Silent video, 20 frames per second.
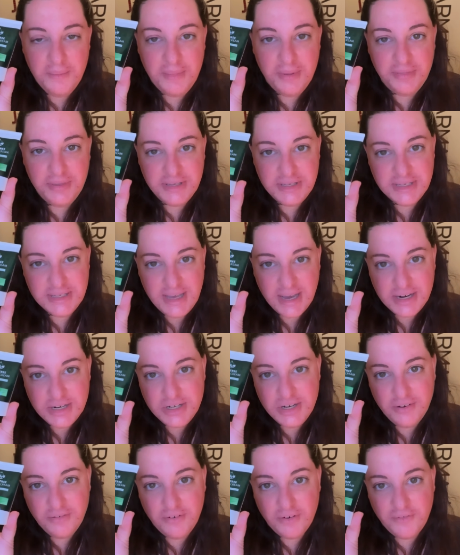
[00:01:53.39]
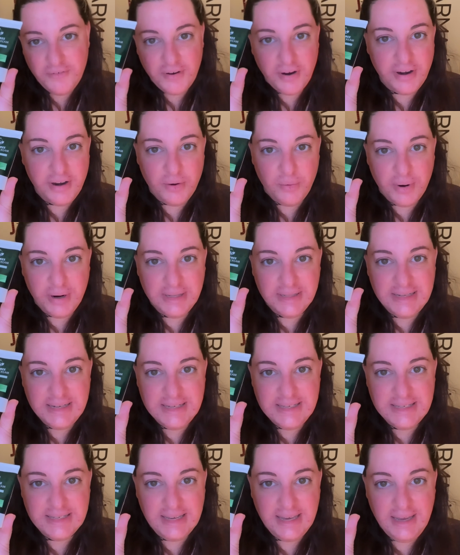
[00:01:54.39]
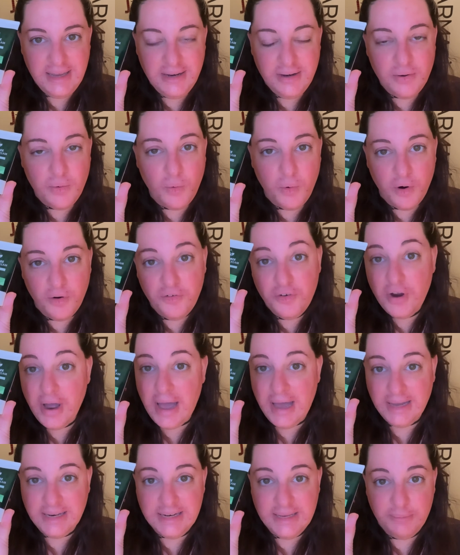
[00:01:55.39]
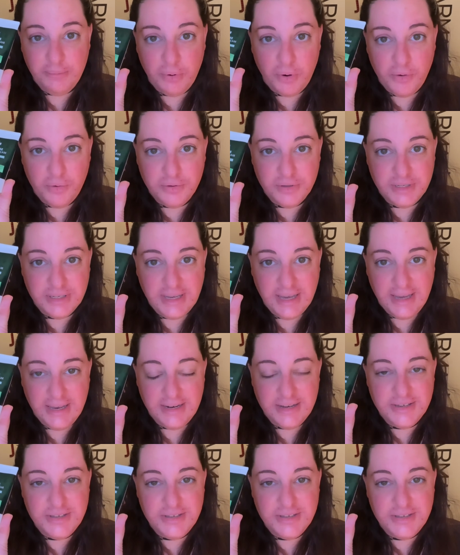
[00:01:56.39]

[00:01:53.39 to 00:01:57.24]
This is actually for very oily skin or for acne prone skin.